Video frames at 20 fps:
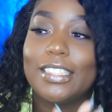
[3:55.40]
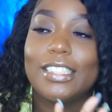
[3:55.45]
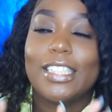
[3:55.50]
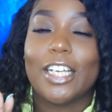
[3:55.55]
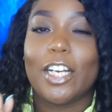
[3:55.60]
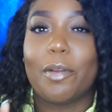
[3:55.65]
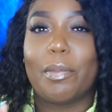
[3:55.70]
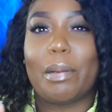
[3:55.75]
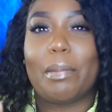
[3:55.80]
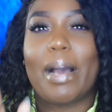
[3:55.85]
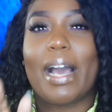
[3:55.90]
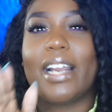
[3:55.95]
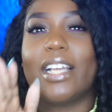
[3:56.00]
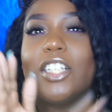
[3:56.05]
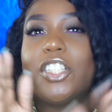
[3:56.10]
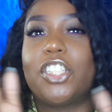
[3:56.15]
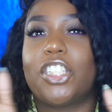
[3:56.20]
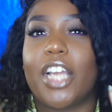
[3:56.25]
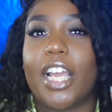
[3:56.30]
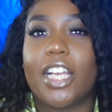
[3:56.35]
You know, my body
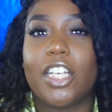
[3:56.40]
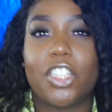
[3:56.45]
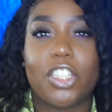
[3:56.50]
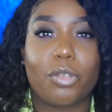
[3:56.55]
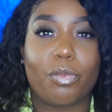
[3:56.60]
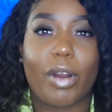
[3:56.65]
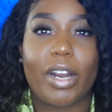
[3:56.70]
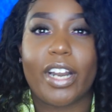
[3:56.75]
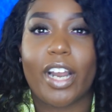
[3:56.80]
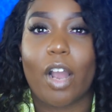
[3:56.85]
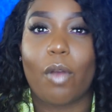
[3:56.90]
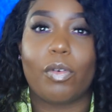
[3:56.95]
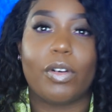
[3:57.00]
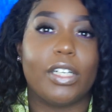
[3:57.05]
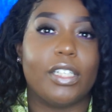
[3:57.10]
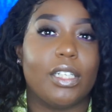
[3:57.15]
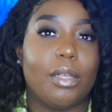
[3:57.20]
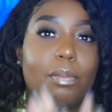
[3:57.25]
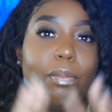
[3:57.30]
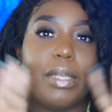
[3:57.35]
is changing right now. We're
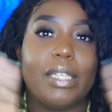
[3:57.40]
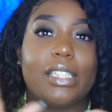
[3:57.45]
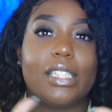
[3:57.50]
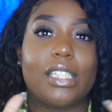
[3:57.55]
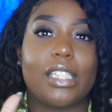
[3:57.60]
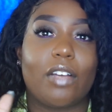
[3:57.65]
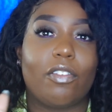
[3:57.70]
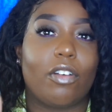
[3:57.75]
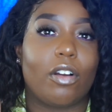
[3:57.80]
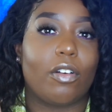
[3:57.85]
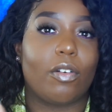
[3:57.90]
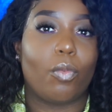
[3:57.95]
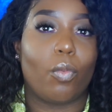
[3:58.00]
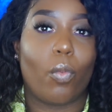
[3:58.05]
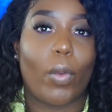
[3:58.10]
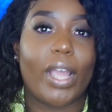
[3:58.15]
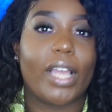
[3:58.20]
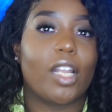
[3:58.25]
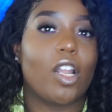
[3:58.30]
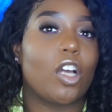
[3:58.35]
in the midst of a
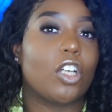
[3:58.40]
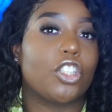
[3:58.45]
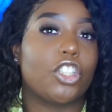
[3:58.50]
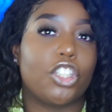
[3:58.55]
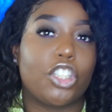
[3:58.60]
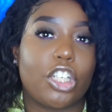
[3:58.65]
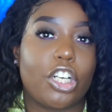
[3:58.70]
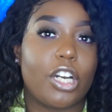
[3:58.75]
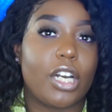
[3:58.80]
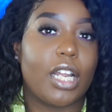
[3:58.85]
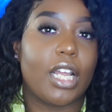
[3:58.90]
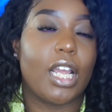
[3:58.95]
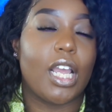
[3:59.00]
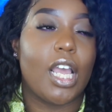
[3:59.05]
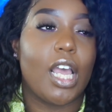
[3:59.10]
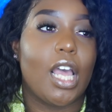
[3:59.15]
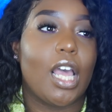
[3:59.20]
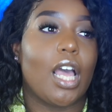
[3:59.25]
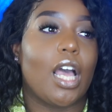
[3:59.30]
weight loss journey.